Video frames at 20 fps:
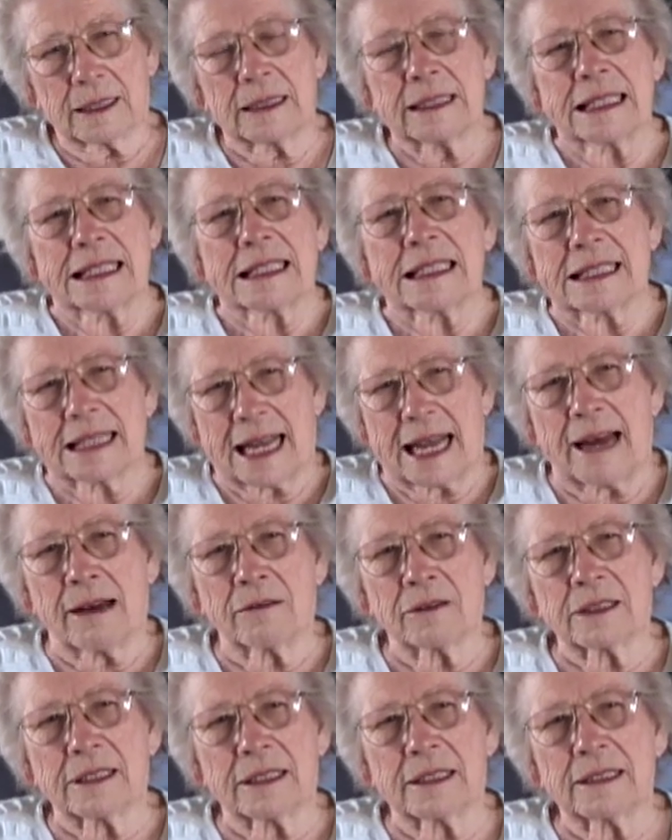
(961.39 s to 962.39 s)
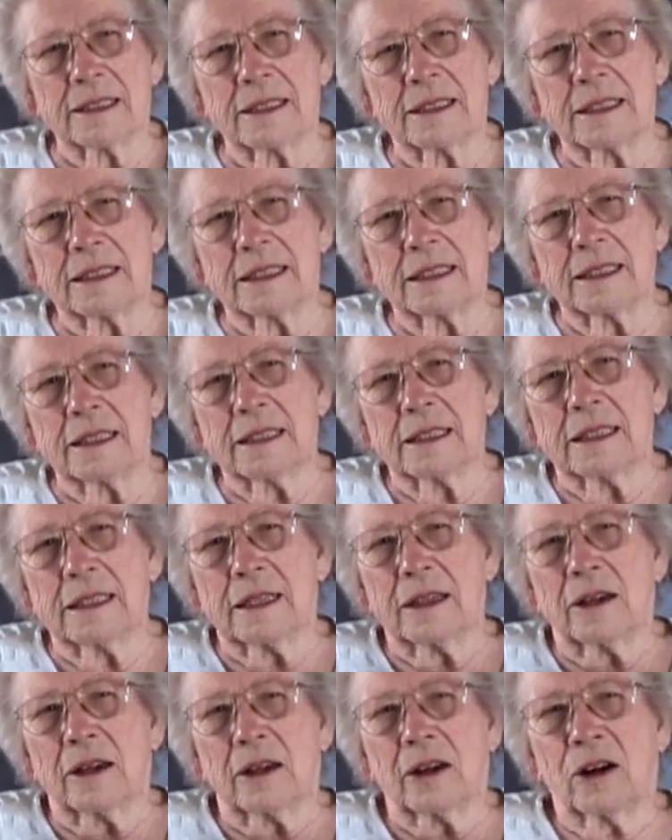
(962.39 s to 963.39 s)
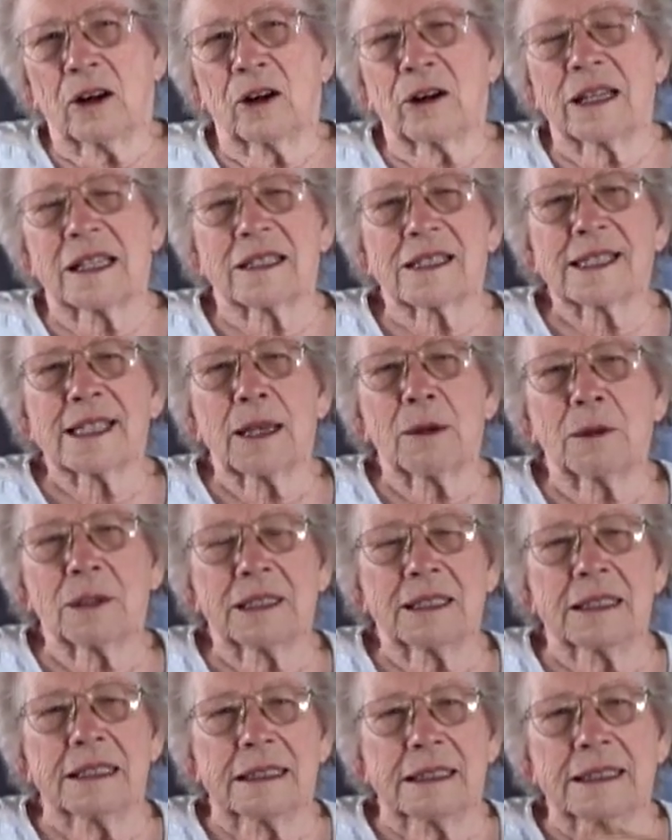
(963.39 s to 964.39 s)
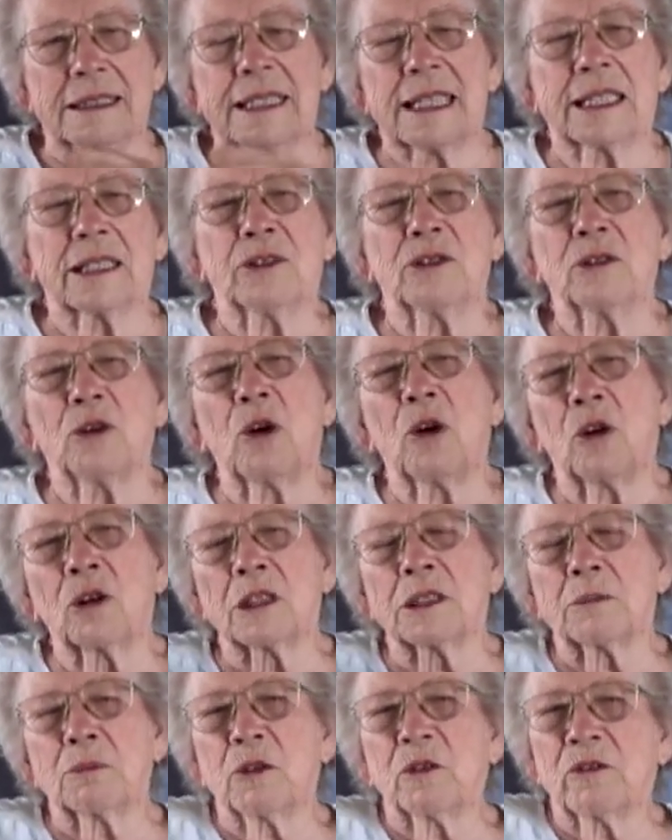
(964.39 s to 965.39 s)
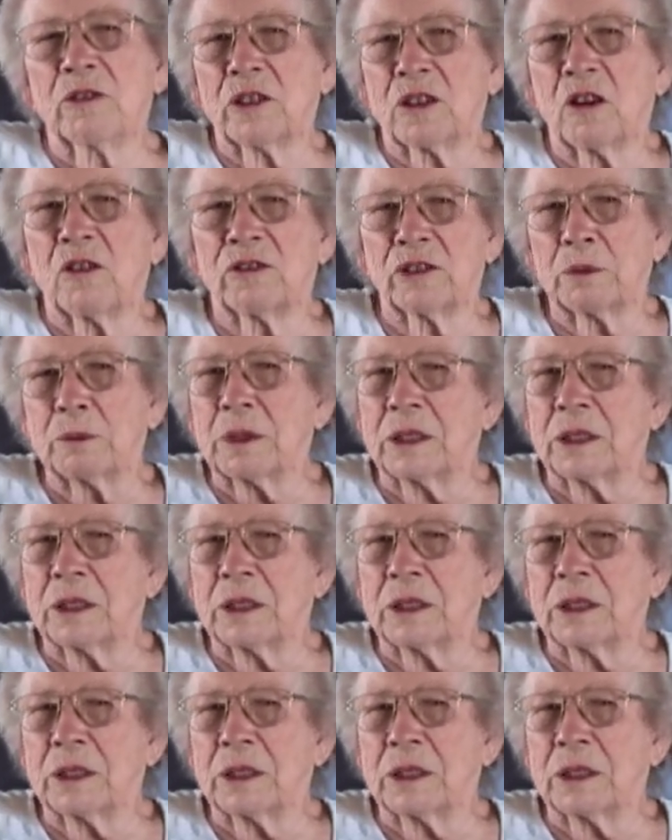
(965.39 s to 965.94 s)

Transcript: clean it out, or else they would dig a new hole and move it over.